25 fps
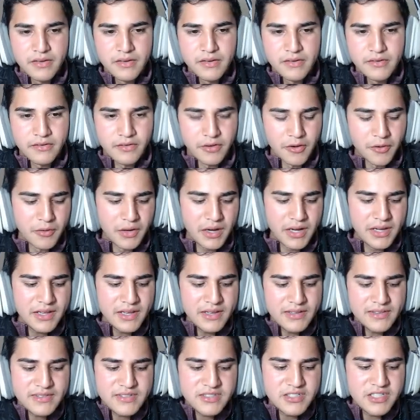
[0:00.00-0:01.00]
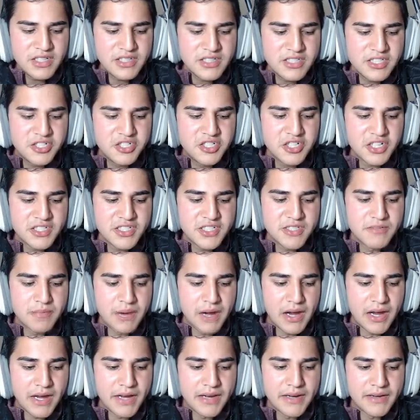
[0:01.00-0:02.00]
So, that's just
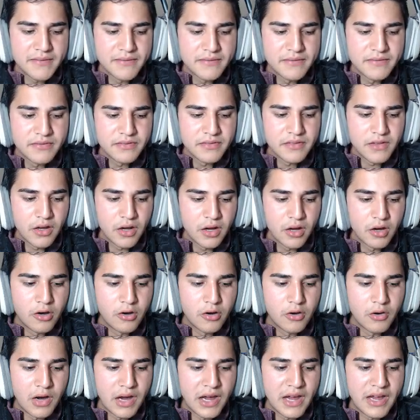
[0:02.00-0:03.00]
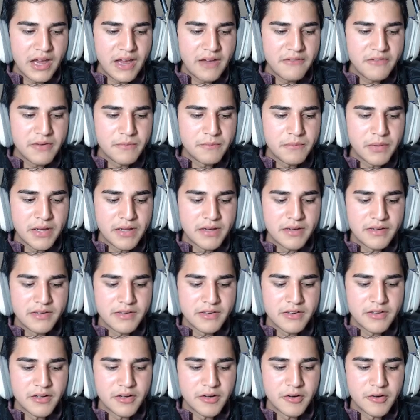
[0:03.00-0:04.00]
my... Oh, I haven't been,
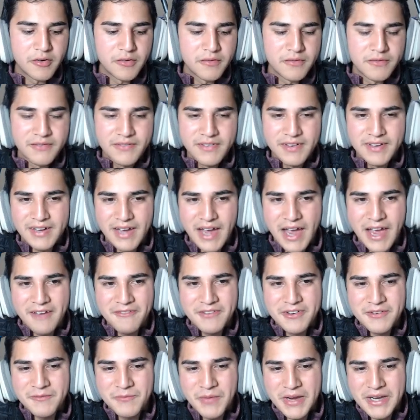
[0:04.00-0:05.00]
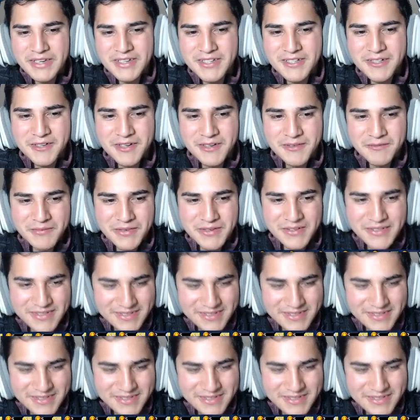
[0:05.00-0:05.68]
I haven't been doing...